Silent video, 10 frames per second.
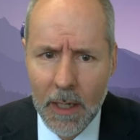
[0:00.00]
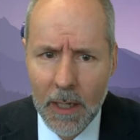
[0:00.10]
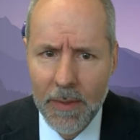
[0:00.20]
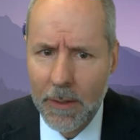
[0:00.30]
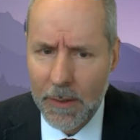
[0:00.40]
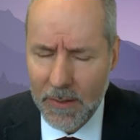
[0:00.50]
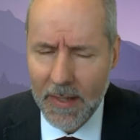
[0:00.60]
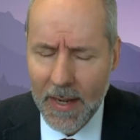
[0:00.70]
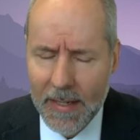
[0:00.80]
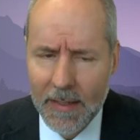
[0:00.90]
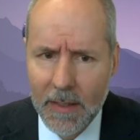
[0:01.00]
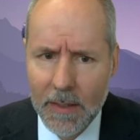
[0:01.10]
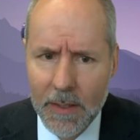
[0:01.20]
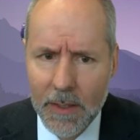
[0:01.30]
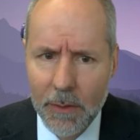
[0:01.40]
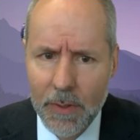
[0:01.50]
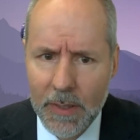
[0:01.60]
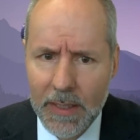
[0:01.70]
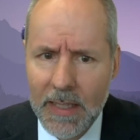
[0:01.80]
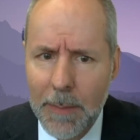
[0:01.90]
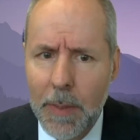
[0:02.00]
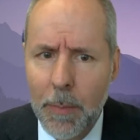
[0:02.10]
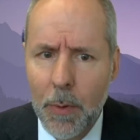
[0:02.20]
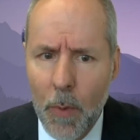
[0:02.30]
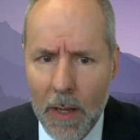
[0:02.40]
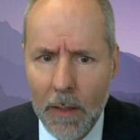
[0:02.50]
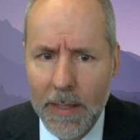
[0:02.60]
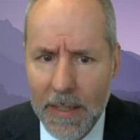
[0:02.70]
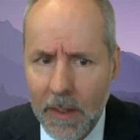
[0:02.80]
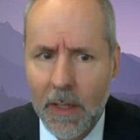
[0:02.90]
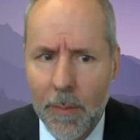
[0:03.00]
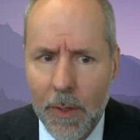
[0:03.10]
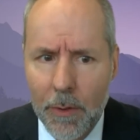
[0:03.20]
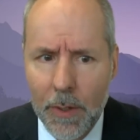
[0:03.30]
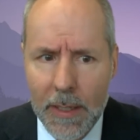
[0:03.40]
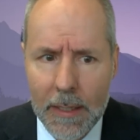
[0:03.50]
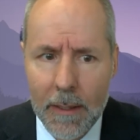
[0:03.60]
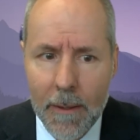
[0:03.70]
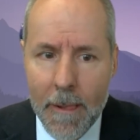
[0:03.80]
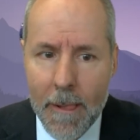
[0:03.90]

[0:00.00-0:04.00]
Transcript: that are designed to really keep people well in the community.